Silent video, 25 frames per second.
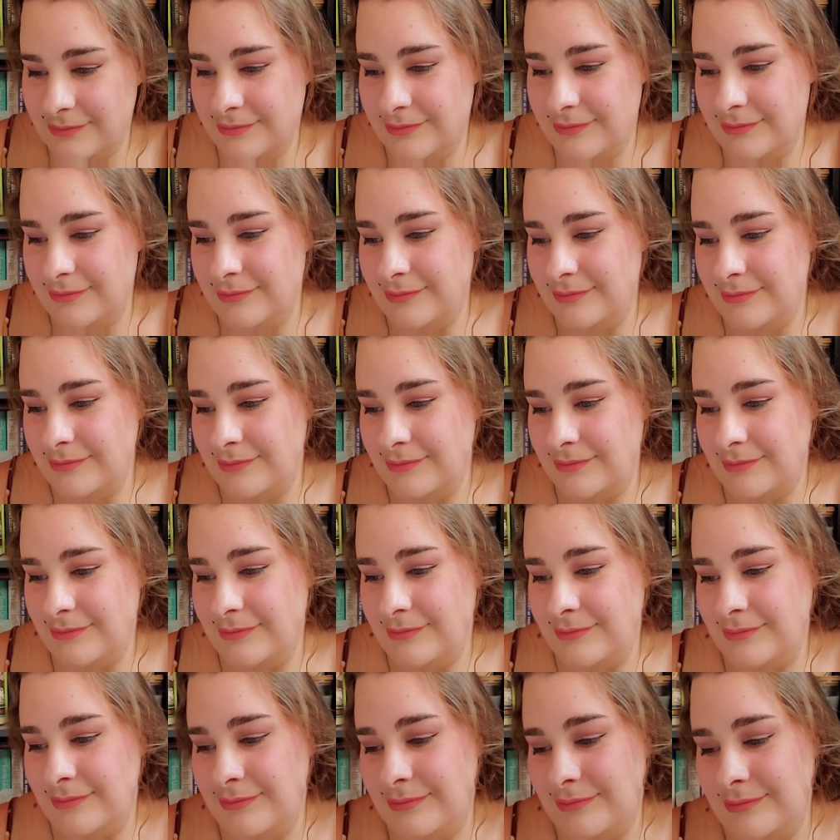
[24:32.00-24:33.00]

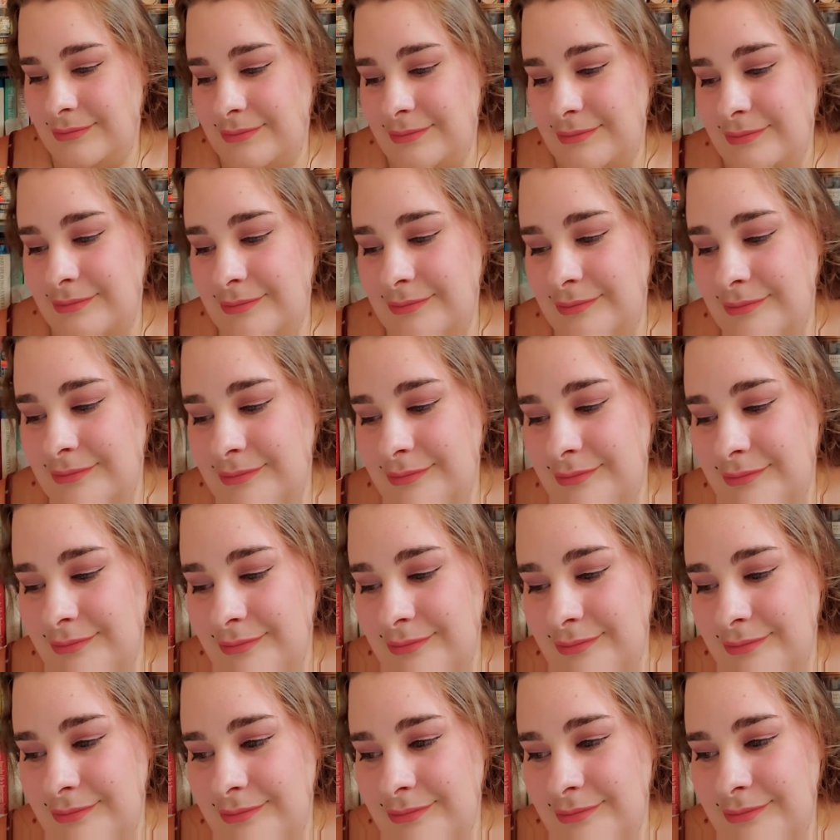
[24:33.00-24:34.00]

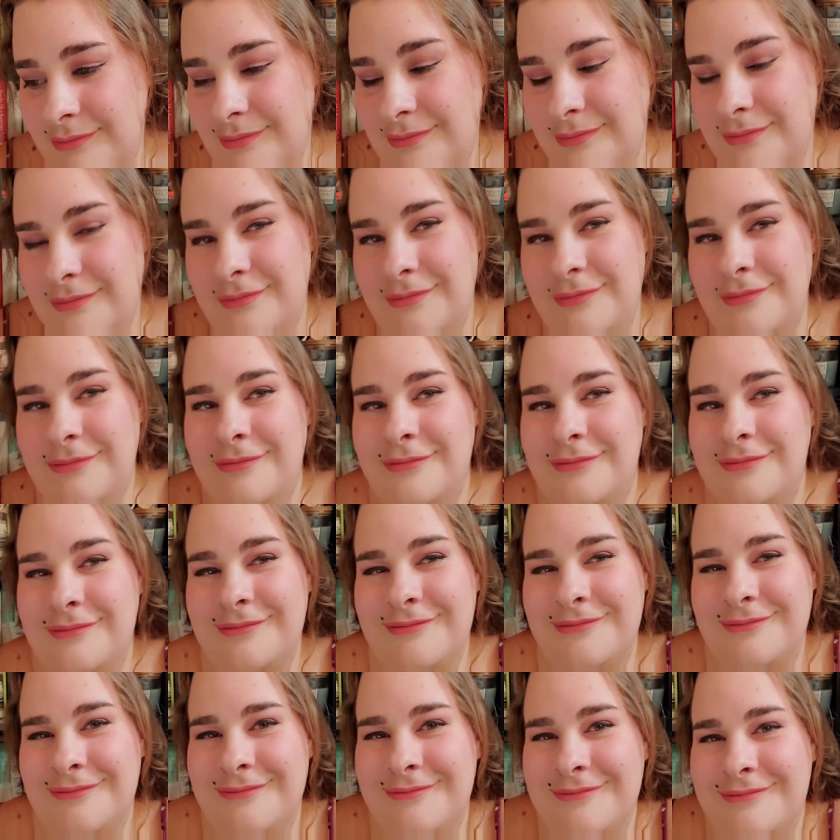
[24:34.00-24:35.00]

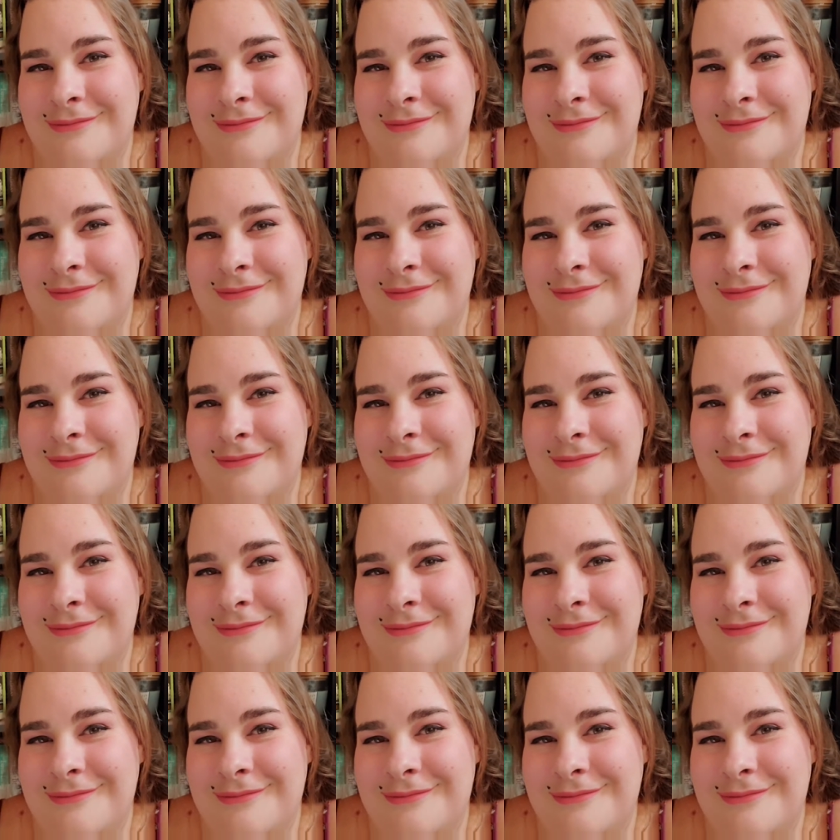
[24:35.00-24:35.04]
No one is speaking in this clip.